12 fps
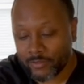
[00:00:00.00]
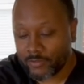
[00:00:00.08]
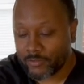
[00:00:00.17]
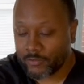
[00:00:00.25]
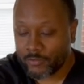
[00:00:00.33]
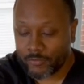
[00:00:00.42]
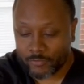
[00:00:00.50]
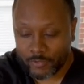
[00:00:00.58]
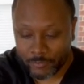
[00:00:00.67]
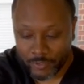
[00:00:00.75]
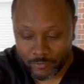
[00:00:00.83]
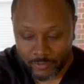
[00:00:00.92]
You don't want
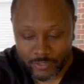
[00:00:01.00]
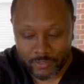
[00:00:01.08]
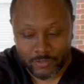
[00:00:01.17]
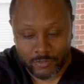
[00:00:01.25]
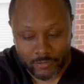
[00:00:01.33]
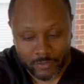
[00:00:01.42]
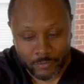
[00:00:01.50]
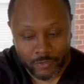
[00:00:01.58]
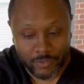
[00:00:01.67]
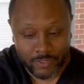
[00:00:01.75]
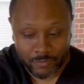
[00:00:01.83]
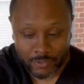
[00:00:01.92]
to be doing these circle
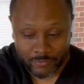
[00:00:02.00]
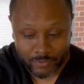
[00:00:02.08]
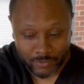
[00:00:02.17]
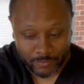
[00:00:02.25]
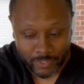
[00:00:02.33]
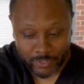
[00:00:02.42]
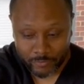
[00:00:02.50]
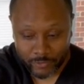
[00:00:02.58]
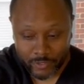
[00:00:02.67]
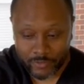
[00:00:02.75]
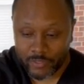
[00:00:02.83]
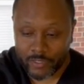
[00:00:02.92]
motions in between somebody's
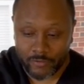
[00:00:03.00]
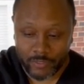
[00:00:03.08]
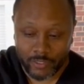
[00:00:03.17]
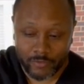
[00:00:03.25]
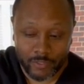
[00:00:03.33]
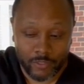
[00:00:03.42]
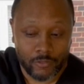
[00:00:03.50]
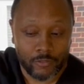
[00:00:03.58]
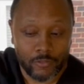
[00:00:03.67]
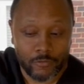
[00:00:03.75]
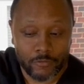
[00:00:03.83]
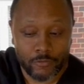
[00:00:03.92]
breasts. I don't care if they're
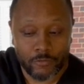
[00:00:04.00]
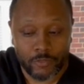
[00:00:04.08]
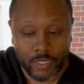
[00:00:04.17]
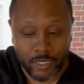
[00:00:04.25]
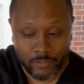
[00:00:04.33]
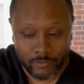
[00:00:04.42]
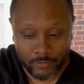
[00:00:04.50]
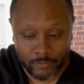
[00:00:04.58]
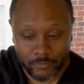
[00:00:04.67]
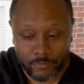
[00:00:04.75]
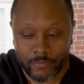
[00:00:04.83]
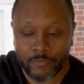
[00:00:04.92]
clothed or not clothed.
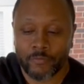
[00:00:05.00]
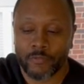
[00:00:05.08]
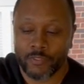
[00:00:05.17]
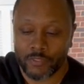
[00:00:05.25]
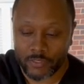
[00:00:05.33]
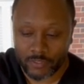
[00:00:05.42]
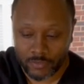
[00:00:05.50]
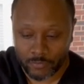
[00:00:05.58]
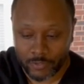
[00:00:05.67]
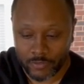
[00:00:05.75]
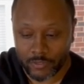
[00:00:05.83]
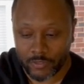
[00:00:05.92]
Just
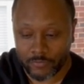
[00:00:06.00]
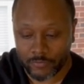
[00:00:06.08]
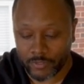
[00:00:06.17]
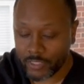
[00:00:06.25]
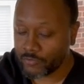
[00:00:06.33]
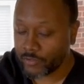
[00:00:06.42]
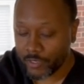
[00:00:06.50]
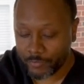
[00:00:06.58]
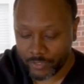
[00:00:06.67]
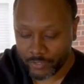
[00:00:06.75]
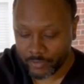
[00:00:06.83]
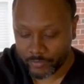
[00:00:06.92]
be careful. And that's what I'll
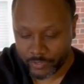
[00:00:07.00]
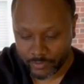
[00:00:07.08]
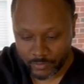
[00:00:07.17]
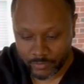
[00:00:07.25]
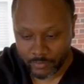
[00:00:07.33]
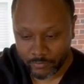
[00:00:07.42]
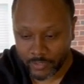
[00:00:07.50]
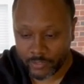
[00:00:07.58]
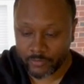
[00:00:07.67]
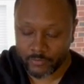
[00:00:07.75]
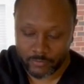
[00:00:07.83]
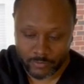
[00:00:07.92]
be narrating to them. Like,
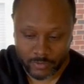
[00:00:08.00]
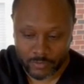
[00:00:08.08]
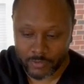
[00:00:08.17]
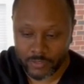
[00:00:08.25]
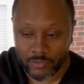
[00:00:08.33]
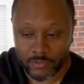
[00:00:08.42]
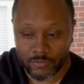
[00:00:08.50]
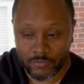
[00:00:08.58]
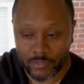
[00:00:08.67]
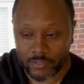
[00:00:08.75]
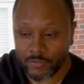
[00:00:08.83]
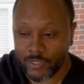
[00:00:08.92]
just because you
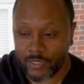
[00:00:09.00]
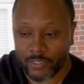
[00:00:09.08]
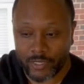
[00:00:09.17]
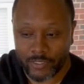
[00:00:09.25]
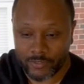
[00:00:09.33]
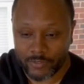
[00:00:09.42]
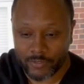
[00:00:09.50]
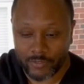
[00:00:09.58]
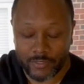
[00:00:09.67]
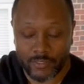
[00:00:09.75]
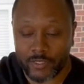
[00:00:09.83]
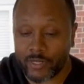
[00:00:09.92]
think you got a
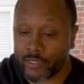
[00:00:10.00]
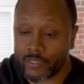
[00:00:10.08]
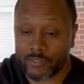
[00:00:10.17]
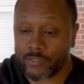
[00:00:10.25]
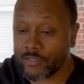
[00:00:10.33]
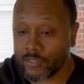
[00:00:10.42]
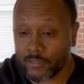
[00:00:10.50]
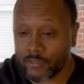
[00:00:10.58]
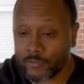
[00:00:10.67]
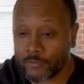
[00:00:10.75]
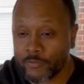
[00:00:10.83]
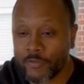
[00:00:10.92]
license, it's not a license to
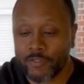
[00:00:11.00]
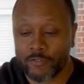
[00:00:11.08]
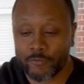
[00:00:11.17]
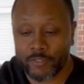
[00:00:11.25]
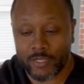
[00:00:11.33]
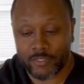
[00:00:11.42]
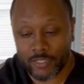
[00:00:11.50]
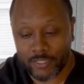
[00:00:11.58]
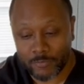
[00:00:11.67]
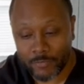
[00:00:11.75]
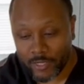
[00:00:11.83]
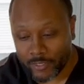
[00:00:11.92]
kill. You're not
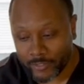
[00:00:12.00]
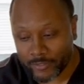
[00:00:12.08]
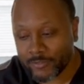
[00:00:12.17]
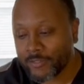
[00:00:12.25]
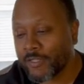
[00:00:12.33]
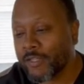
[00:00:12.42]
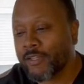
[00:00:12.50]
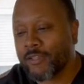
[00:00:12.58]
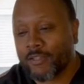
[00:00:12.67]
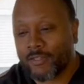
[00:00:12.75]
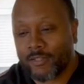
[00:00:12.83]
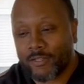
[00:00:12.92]
James Bond.
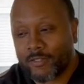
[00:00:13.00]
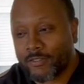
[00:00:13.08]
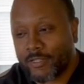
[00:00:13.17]
It ain't no